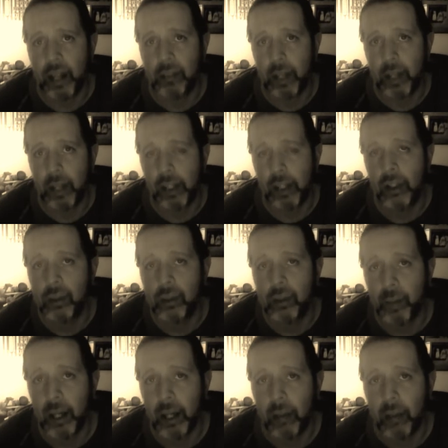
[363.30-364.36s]
being accused of
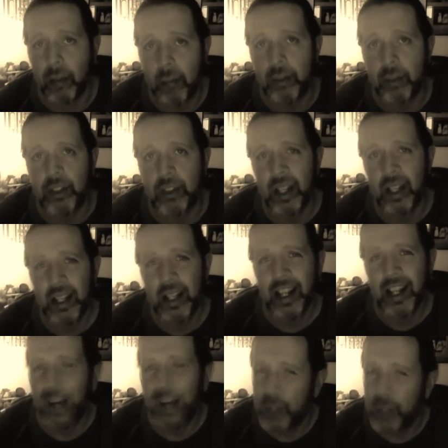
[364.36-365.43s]
being a rapist,
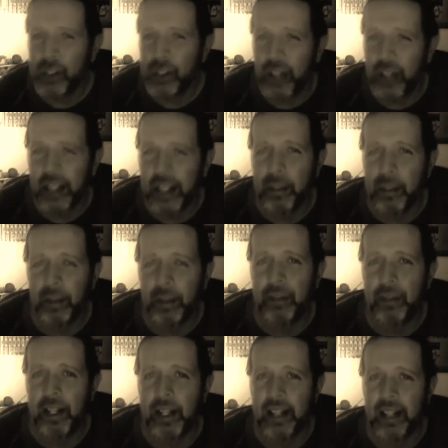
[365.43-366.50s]
I'm not sure Eddie
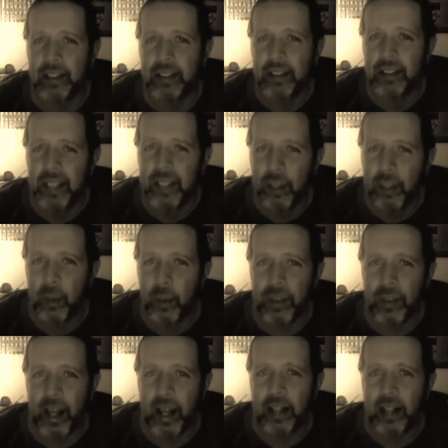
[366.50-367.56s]
Murphy can deal with
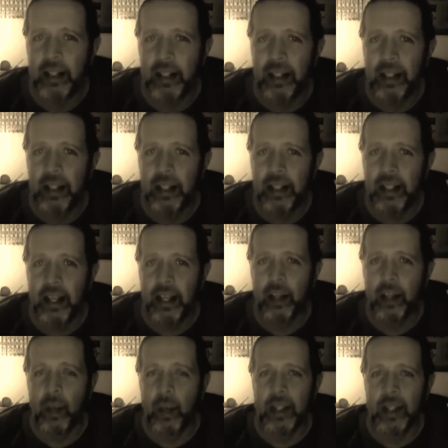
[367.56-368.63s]
that in
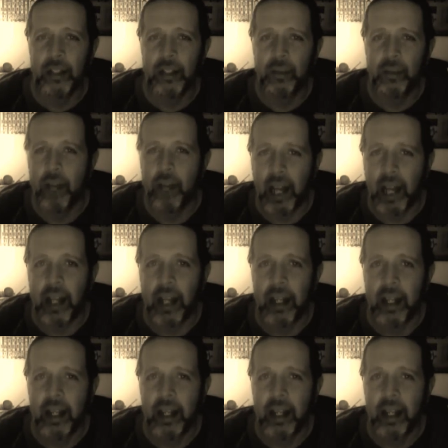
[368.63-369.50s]
a way that's funny.